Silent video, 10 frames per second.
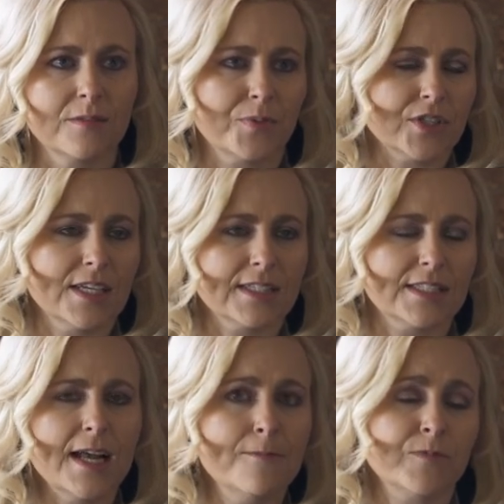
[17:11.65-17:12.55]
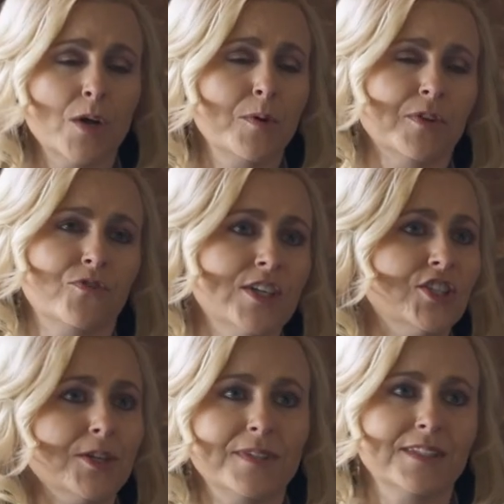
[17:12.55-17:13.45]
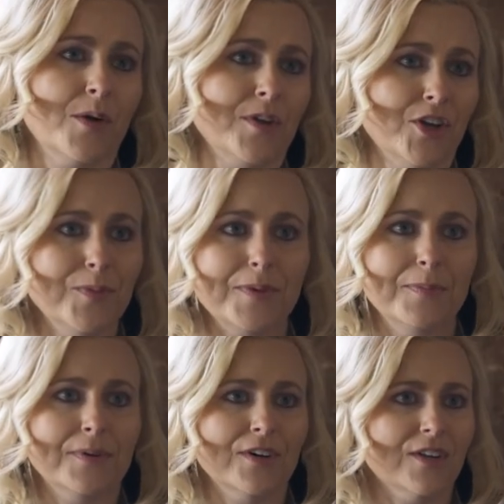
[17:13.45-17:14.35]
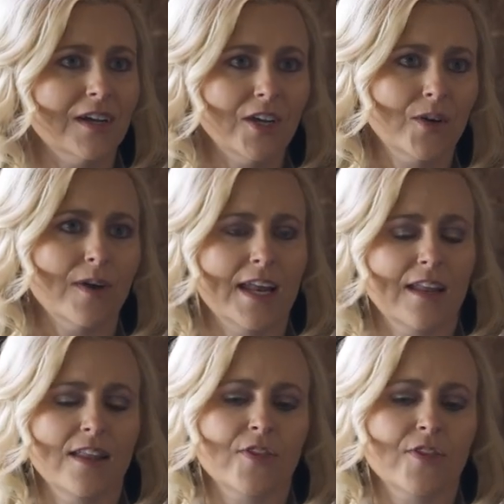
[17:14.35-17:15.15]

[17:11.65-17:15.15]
persist it's how we build friendships it's how we know people right and,